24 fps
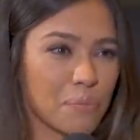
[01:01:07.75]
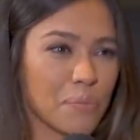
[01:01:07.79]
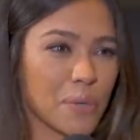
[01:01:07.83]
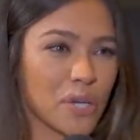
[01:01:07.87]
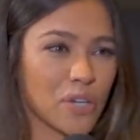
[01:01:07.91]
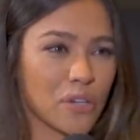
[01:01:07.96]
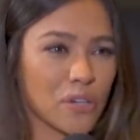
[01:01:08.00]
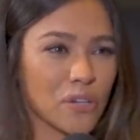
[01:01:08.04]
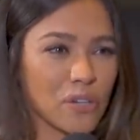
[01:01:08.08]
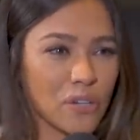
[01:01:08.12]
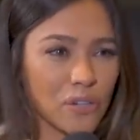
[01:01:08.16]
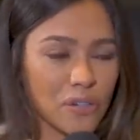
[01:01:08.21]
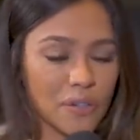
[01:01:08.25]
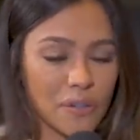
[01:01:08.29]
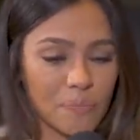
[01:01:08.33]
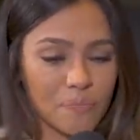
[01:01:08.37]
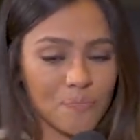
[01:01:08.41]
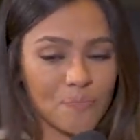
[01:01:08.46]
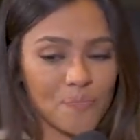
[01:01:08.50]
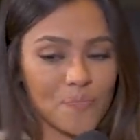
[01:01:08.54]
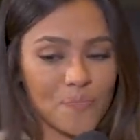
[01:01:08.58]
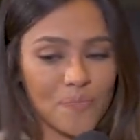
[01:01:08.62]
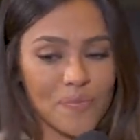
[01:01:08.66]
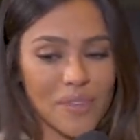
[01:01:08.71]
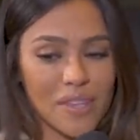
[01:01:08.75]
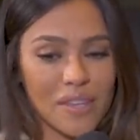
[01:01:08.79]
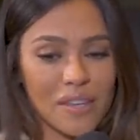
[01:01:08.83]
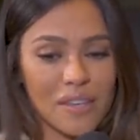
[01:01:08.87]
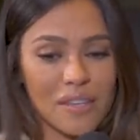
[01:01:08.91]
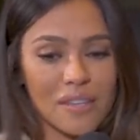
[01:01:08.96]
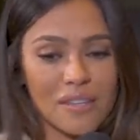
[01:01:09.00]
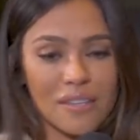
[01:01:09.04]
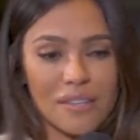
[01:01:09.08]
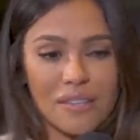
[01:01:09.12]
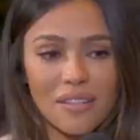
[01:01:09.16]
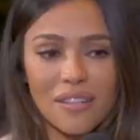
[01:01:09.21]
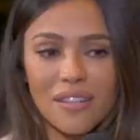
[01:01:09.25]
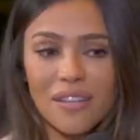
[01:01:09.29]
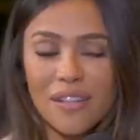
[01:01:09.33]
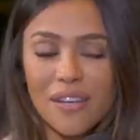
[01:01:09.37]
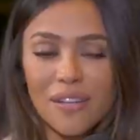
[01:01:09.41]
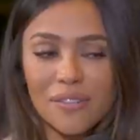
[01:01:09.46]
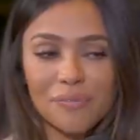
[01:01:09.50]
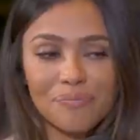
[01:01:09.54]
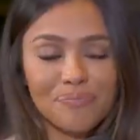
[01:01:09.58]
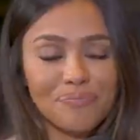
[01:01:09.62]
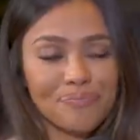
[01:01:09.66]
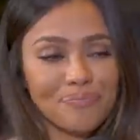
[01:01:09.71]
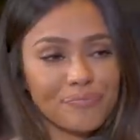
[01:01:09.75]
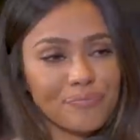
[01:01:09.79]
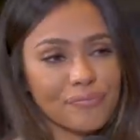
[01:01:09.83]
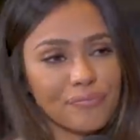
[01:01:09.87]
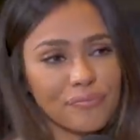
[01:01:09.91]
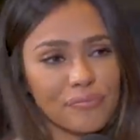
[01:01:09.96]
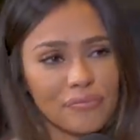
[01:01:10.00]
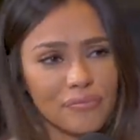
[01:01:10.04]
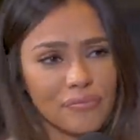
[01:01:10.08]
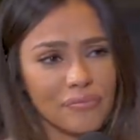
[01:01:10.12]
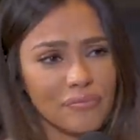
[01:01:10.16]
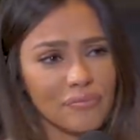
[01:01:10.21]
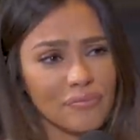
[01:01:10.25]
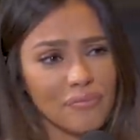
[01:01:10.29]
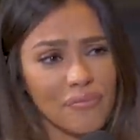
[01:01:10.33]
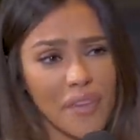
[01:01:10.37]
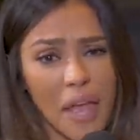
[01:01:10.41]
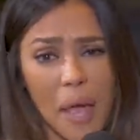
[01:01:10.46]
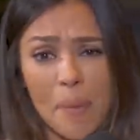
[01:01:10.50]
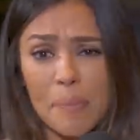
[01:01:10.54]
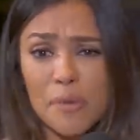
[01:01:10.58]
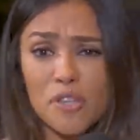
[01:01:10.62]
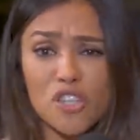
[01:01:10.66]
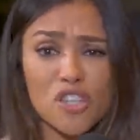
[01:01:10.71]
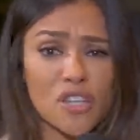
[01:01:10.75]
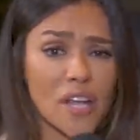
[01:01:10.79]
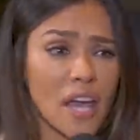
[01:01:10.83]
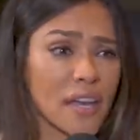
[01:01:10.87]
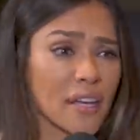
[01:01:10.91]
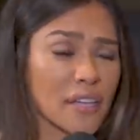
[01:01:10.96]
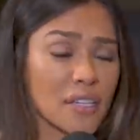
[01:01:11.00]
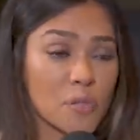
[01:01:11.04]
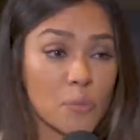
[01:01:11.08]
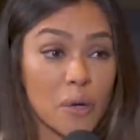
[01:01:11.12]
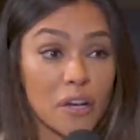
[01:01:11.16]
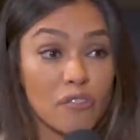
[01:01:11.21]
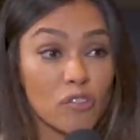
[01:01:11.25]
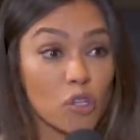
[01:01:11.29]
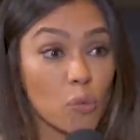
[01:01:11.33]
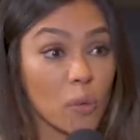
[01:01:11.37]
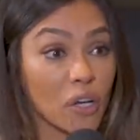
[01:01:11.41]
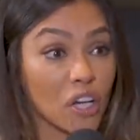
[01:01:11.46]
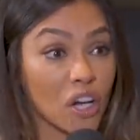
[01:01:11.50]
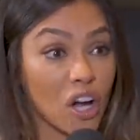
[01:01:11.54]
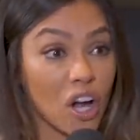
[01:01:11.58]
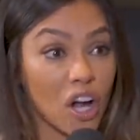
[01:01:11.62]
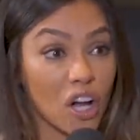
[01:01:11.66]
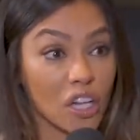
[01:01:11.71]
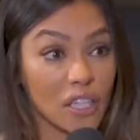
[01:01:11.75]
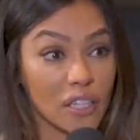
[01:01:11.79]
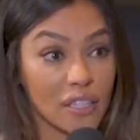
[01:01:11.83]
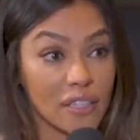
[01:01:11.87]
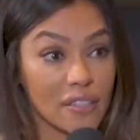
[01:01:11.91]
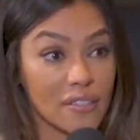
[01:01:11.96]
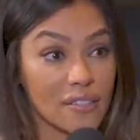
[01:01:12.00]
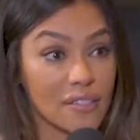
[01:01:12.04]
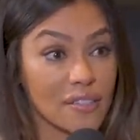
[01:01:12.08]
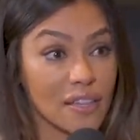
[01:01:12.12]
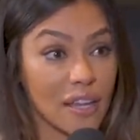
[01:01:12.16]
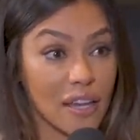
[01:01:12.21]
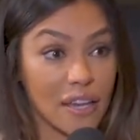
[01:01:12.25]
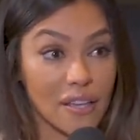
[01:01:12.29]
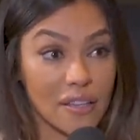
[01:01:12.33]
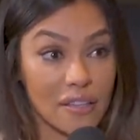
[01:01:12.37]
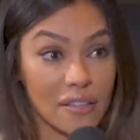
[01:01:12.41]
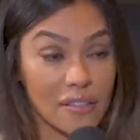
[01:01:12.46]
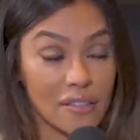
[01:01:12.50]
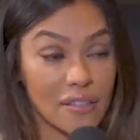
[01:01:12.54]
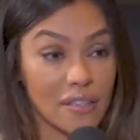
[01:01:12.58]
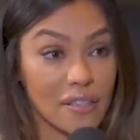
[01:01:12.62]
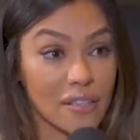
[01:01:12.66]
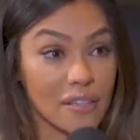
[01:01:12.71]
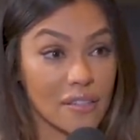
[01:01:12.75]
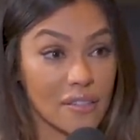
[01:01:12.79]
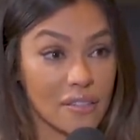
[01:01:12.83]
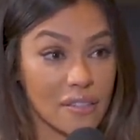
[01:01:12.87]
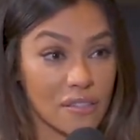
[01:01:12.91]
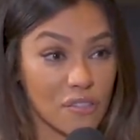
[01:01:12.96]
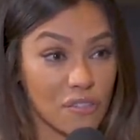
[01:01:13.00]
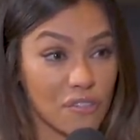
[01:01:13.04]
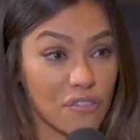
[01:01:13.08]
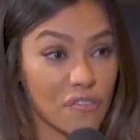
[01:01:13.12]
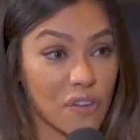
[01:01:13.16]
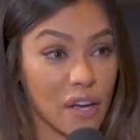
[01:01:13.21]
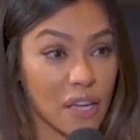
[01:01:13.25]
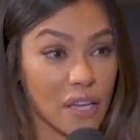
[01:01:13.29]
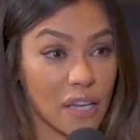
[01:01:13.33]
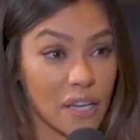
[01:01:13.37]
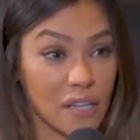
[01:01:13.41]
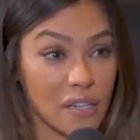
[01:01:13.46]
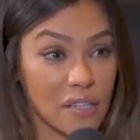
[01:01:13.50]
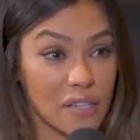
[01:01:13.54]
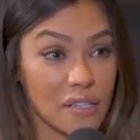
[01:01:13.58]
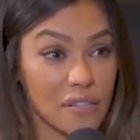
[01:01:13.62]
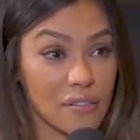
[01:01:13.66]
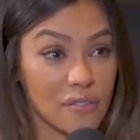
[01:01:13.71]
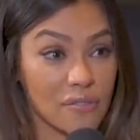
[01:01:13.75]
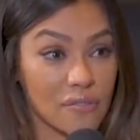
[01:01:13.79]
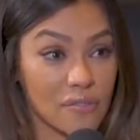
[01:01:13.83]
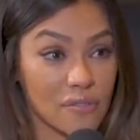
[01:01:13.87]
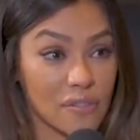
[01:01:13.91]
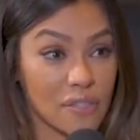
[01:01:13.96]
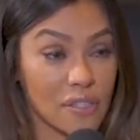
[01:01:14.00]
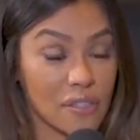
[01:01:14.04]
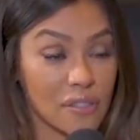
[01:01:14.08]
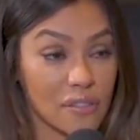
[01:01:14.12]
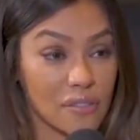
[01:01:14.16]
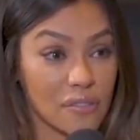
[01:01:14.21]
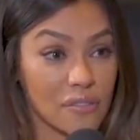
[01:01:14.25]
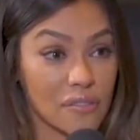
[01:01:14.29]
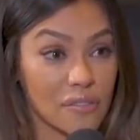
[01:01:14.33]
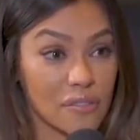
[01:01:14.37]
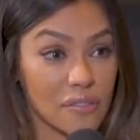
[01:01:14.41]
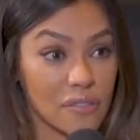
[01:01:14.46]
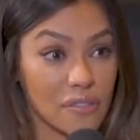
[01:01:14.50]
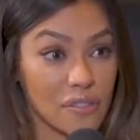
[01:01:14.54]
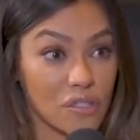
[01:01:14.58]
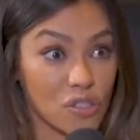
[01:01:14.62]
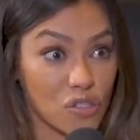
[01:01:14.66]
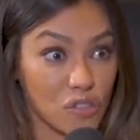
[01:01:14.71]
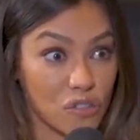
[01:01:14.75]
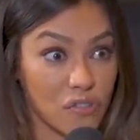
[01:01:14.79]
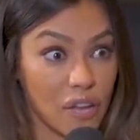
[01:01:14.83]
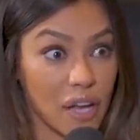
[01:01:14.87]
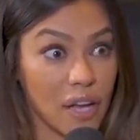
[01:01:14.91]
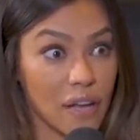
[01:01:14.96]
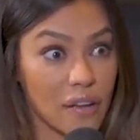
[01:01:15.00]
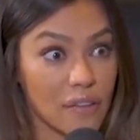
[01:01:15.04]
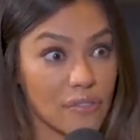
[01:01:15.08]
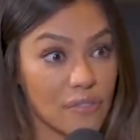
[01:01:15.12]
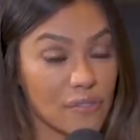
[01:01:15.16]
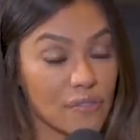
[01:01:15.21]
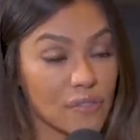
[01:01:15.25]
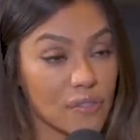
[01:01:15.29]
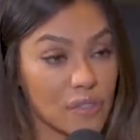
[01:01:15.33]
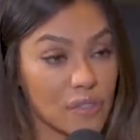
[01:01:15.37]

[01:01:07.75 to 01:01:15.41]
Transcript: But her, you know, epigenetics, whatever you want to call it, is like, is still fighting to, to survive.